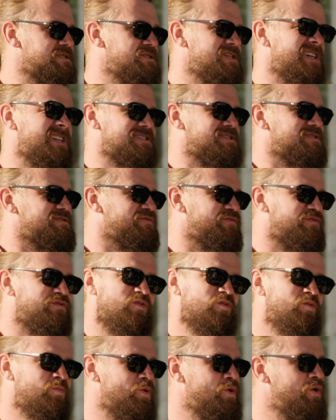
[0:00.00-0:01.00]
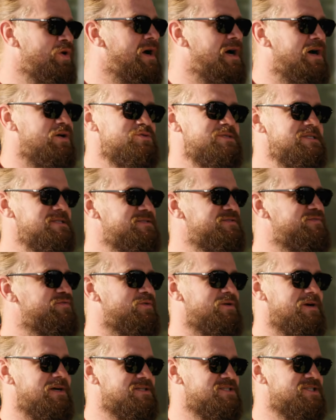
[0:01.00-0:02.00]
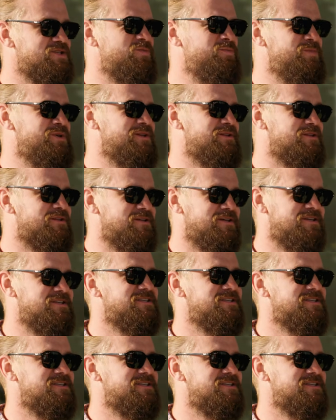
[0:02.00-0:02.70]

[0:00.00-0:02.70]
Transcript: just a few more houses for us to build.